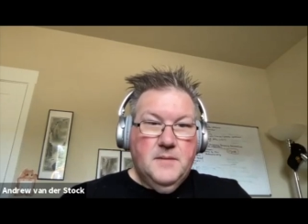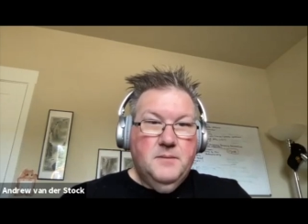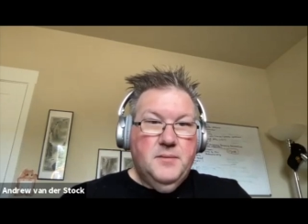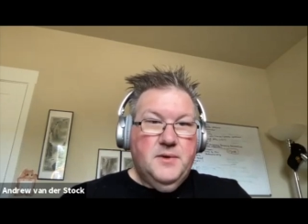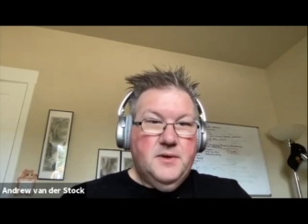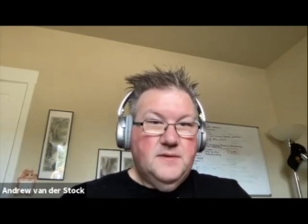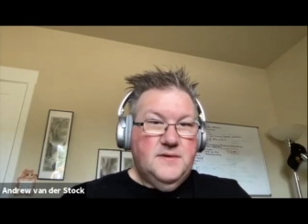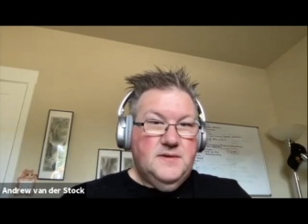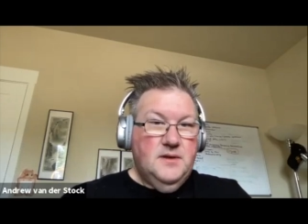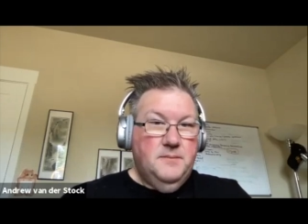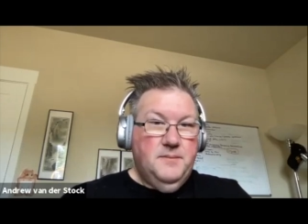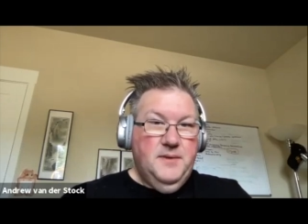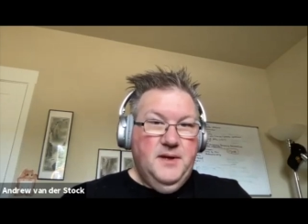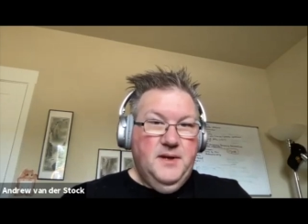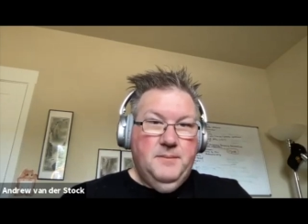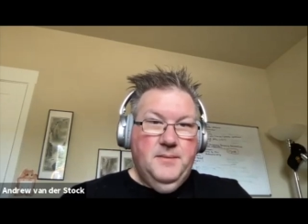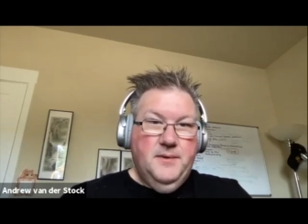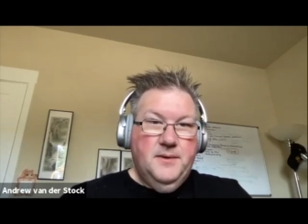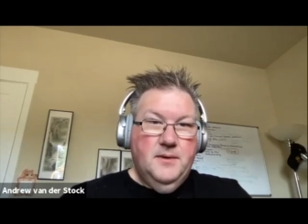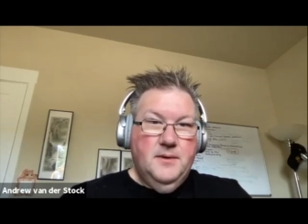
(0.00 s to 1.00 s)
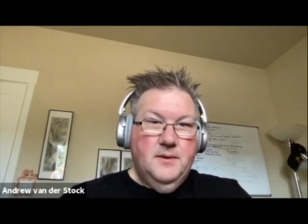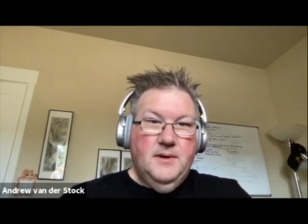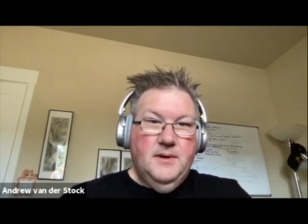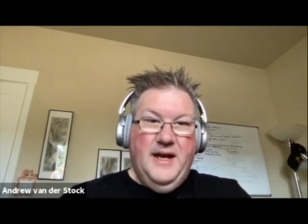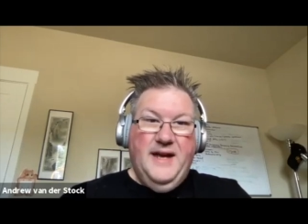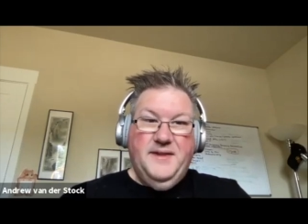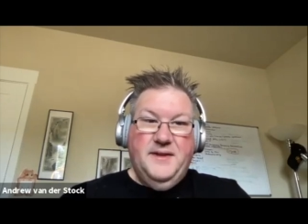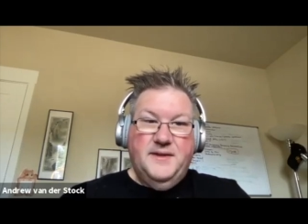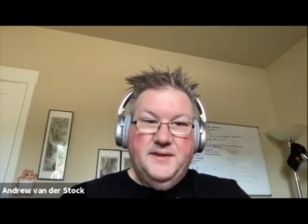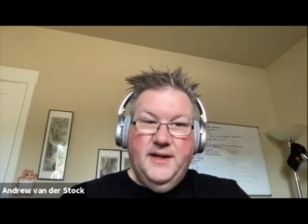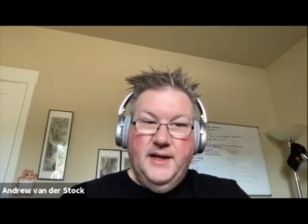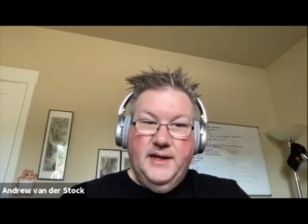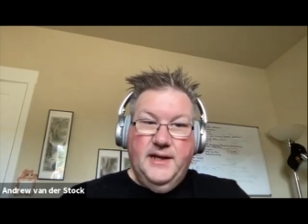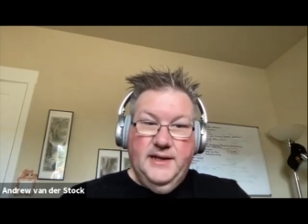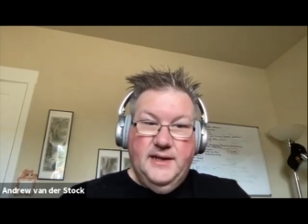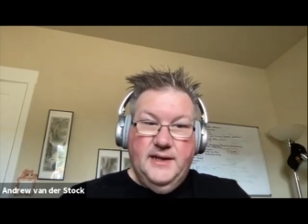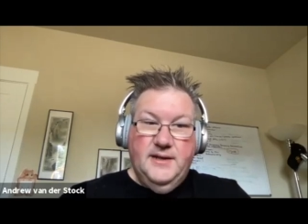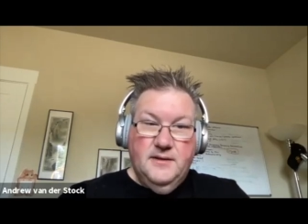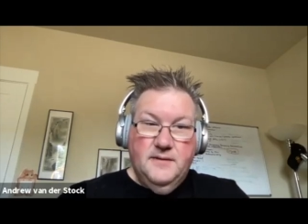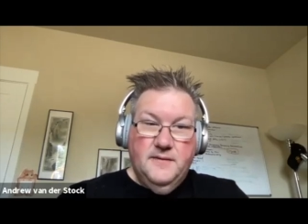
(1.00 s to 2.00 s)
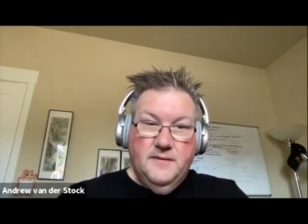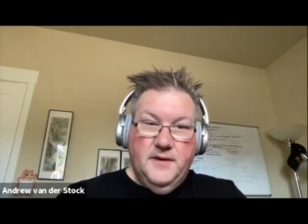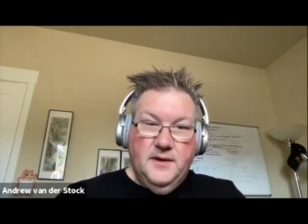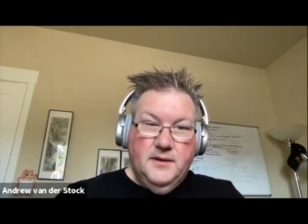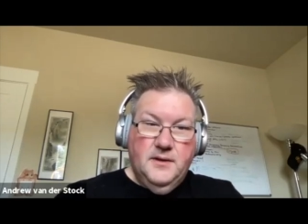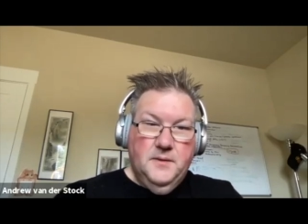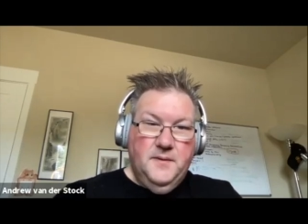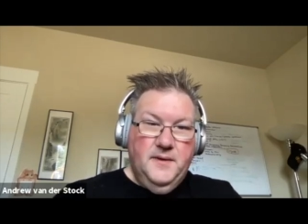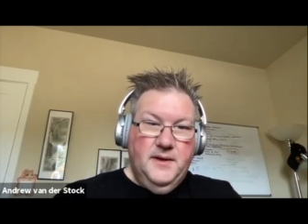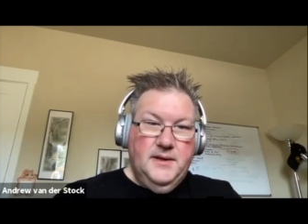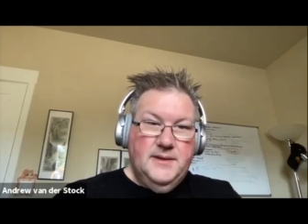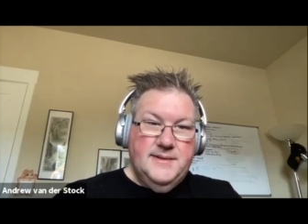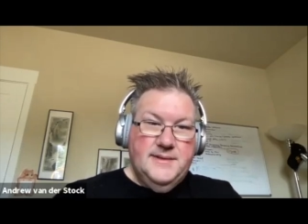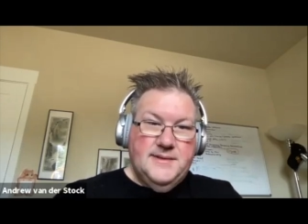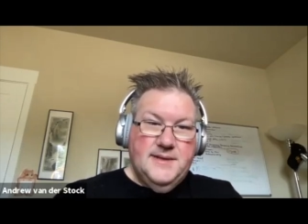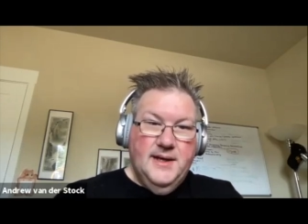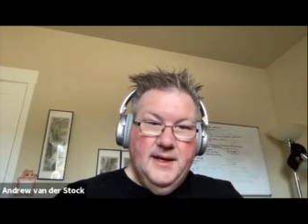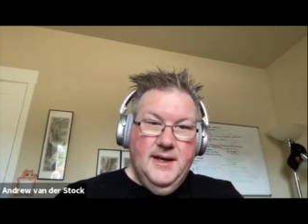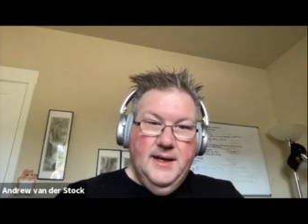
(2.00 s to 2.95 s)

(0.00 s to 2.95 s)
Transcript: but also people at the tail end of their careers.